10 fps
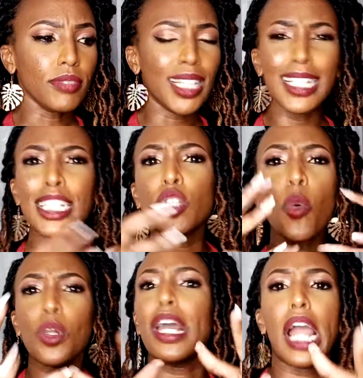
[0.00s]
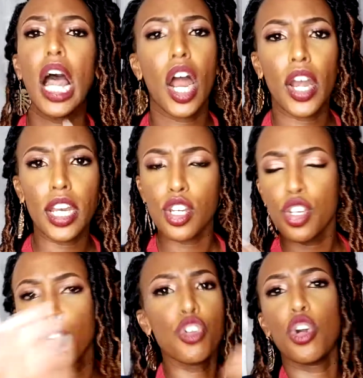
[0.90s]
This is who they are, and
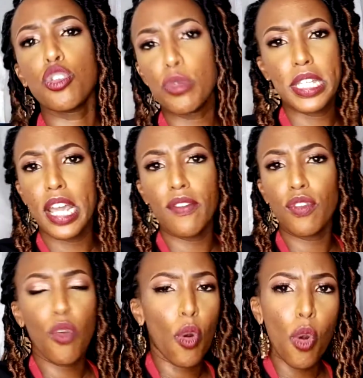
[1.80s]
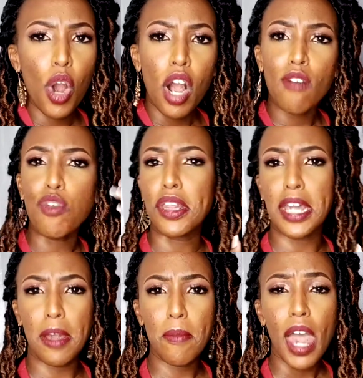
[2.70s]
you're too saved for
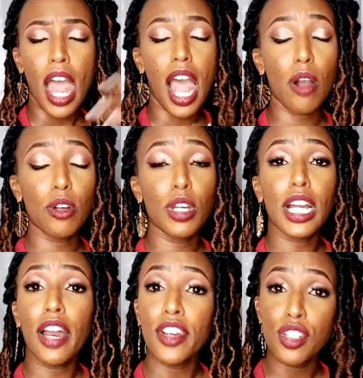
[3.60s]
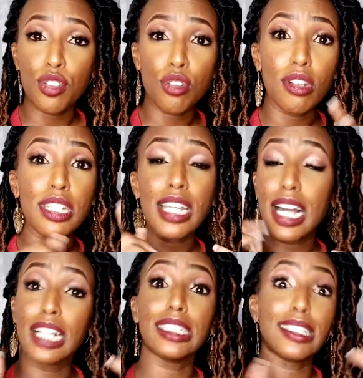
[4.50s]
them. I want to encourage you to take
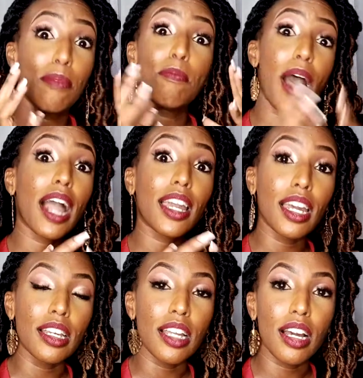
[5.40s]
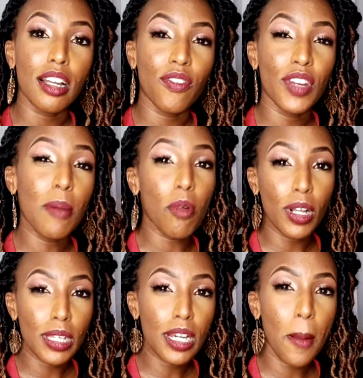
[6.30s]
a step back and, number
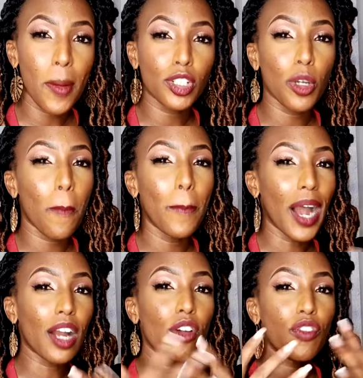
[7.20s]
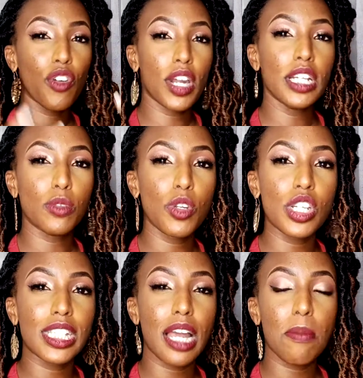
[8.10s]
one, think about your bank of grace, which
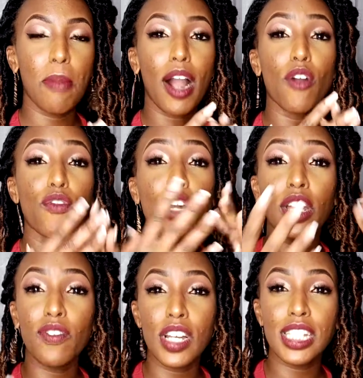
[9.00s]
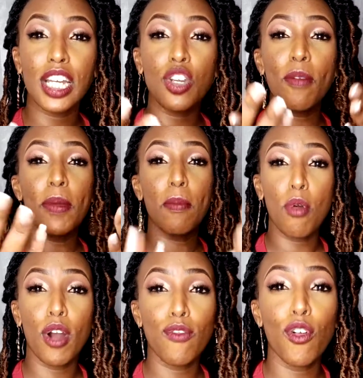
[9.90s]
is that bank of forgiveness that you have been
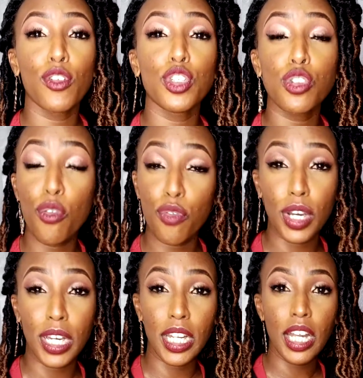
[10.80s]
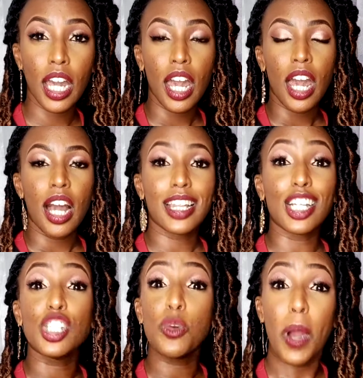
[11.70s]
poured for so freely,
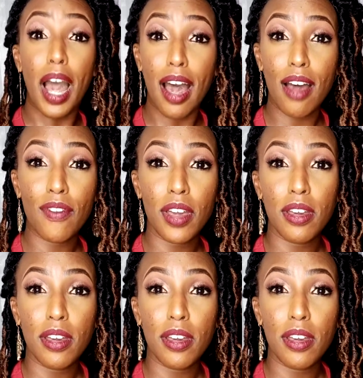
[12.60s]
that you have